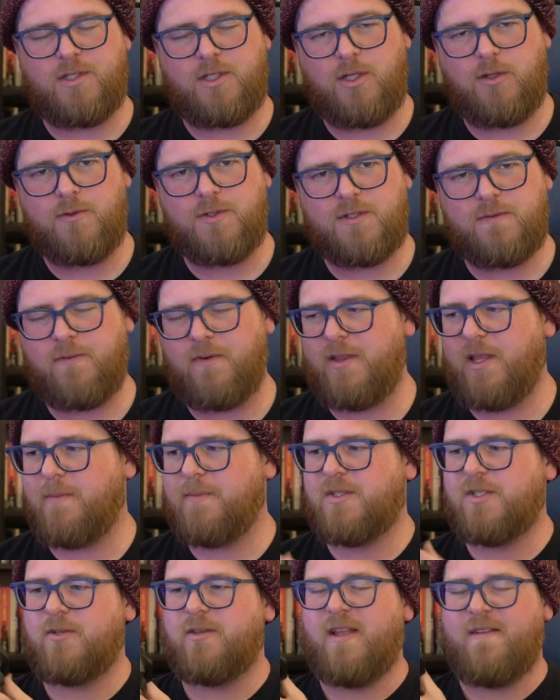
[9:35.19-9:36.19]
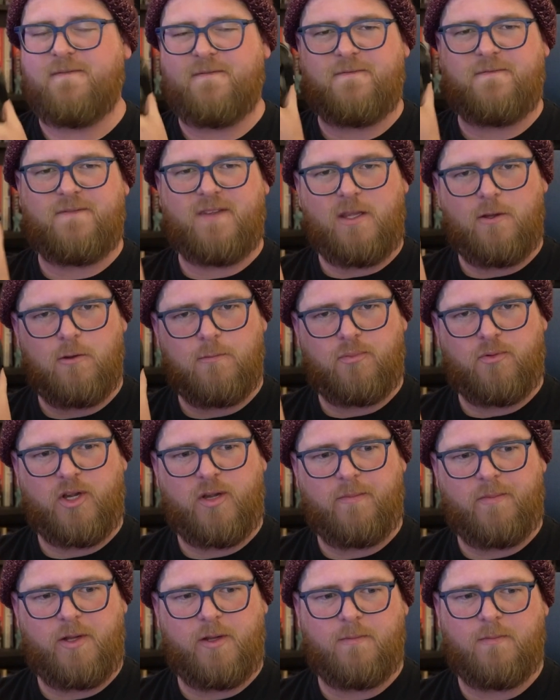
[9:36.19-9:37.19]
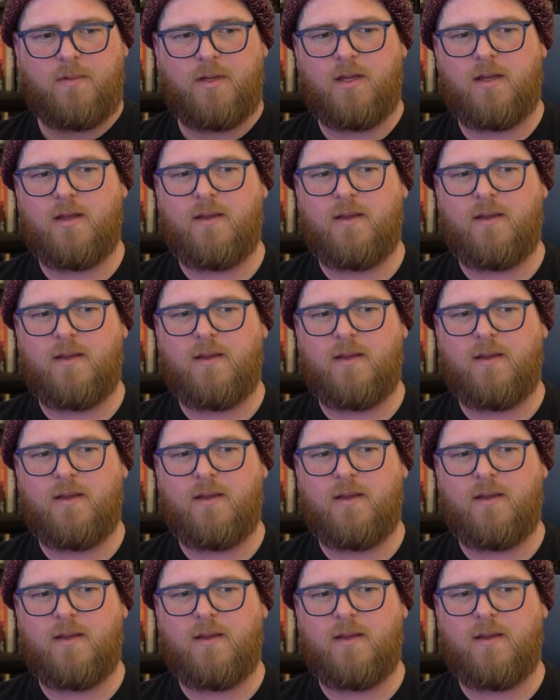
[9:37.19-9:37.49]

used for them so they feel premium.